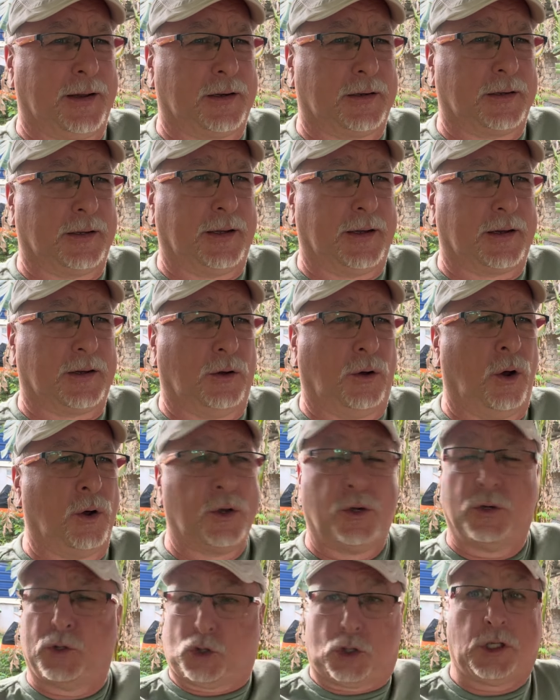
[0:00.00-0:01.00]
like, oh,
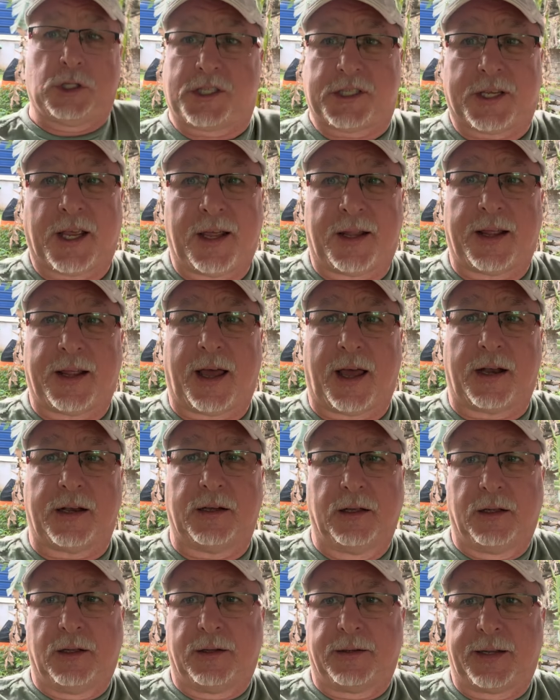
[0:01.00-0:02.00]
you shouldn't say that.
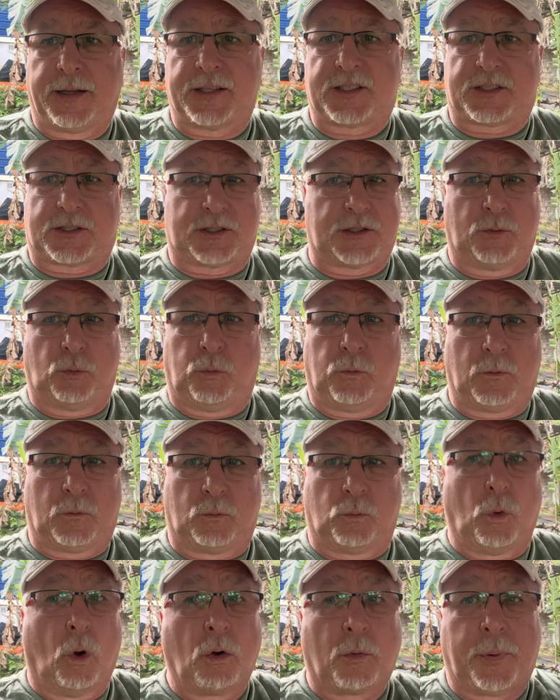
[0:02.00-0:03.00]
That's
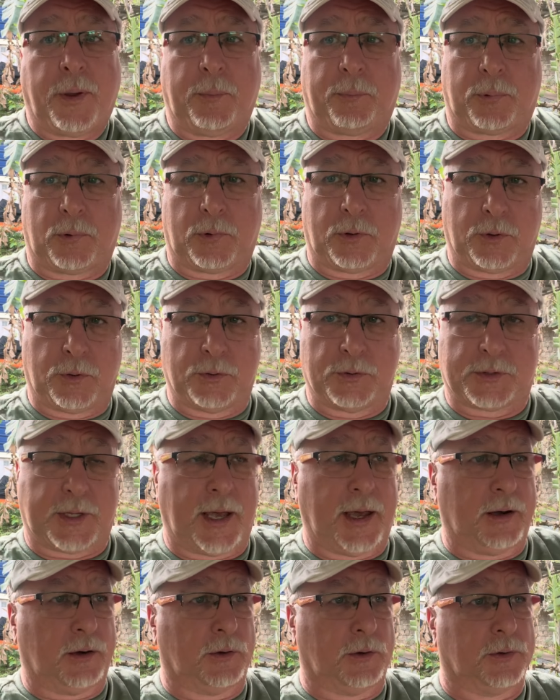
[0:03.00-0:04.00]
woke people use
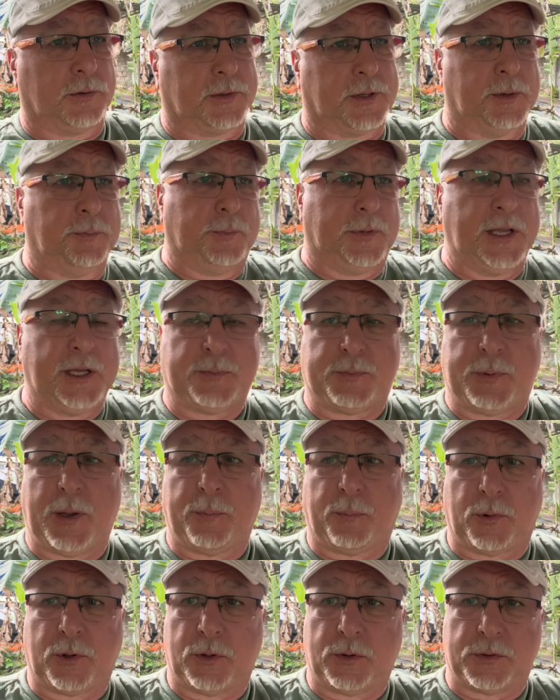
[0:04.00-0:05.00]
that, or these
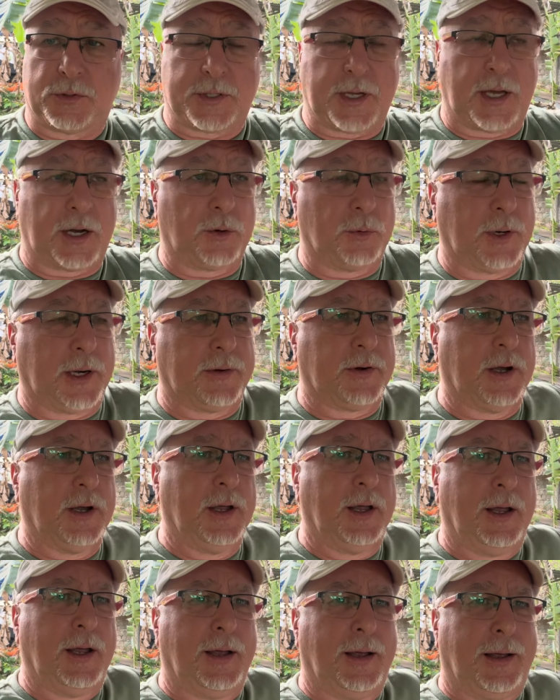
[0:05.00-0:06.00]
people use that, or whatever.
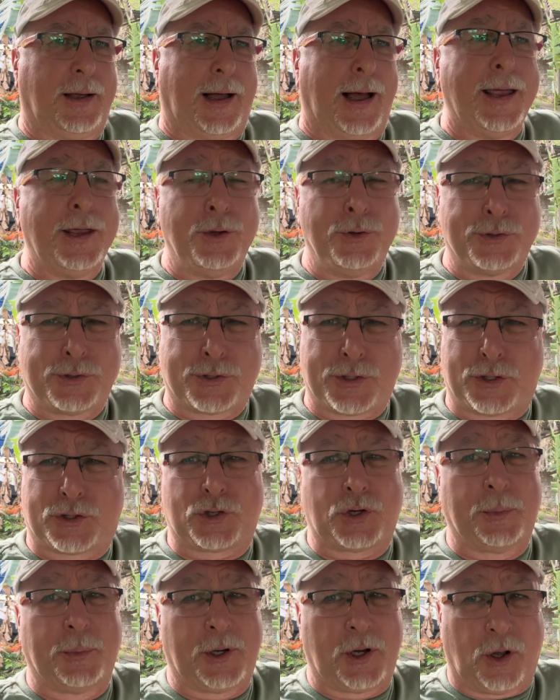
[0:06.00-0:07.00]
I use the
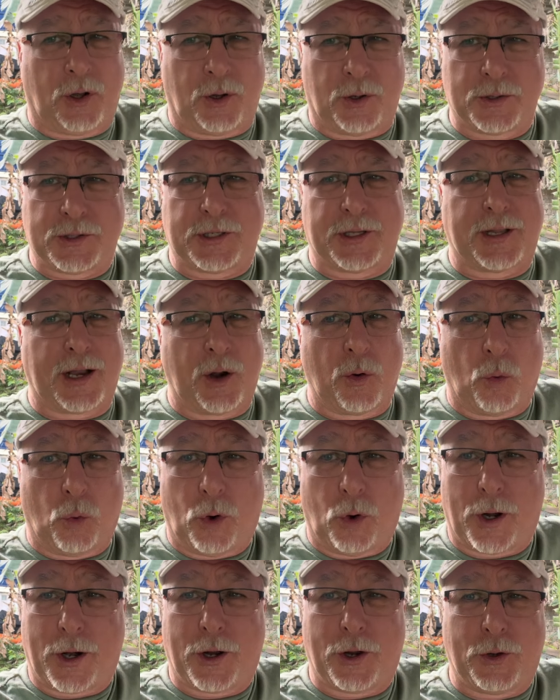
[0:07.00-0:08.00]
terminology that I
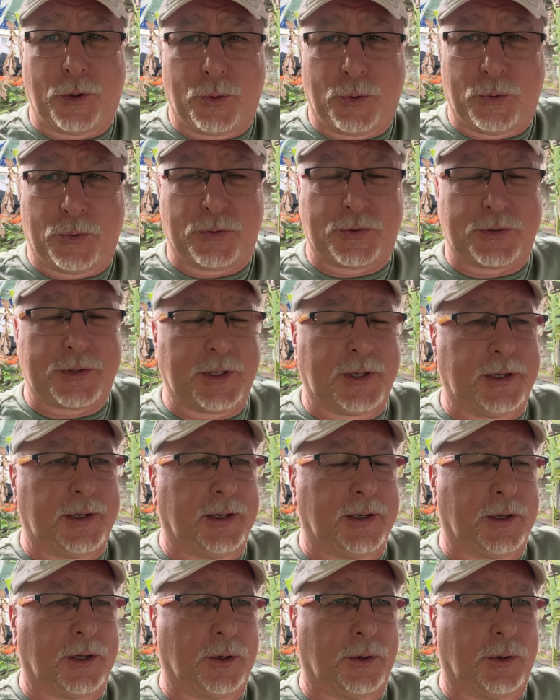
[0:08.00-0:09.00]
want to use, and
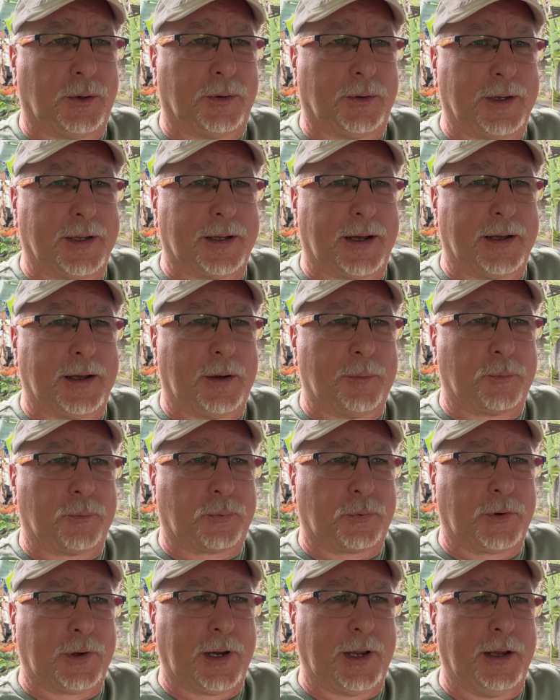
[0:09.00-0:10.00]
you know, I'm
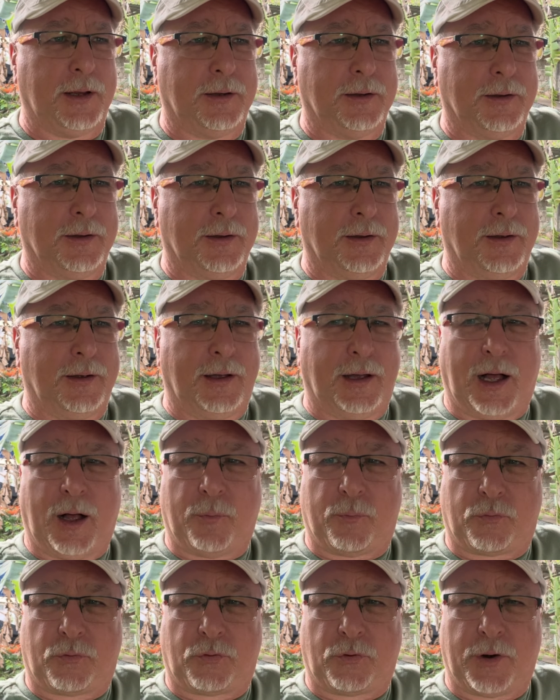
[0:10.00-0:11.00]
pretty
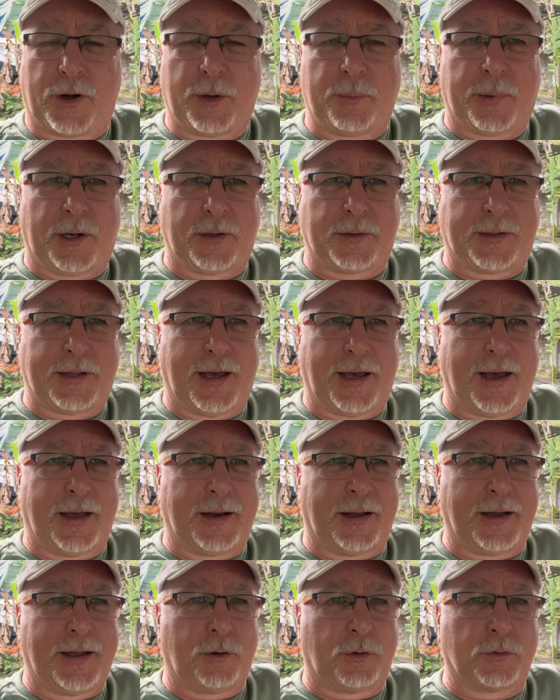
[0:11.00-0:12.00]
upfront about
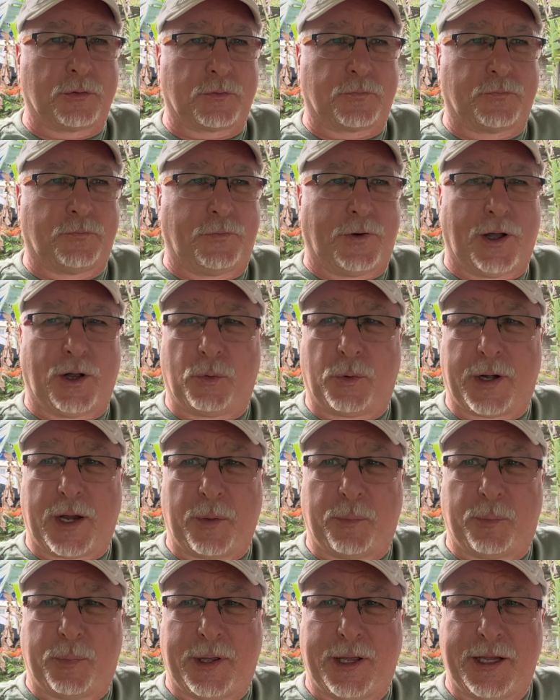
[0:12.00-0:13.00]
that. I don't follow
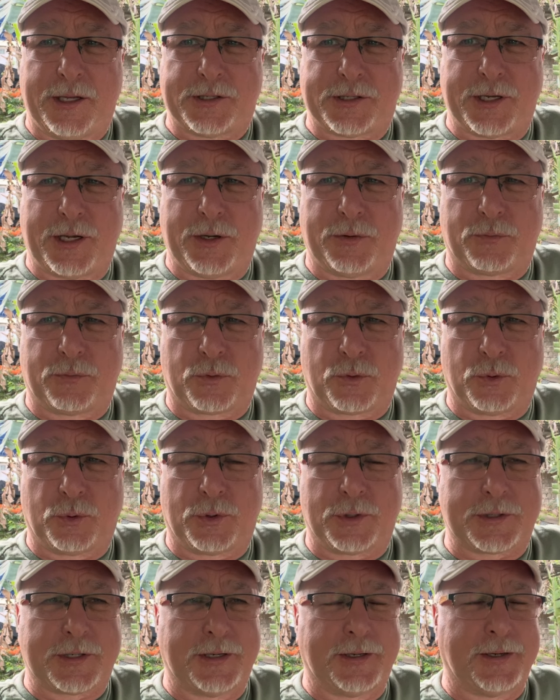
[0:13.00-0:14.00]
any PC
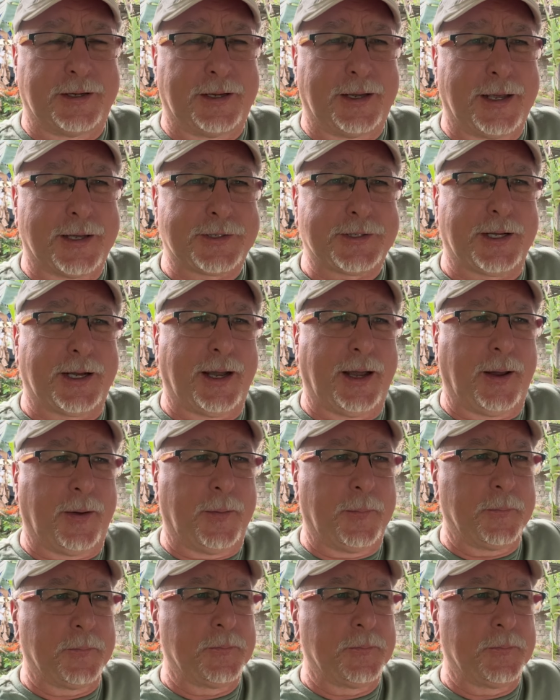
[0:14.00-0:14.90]
rules. And yesterday,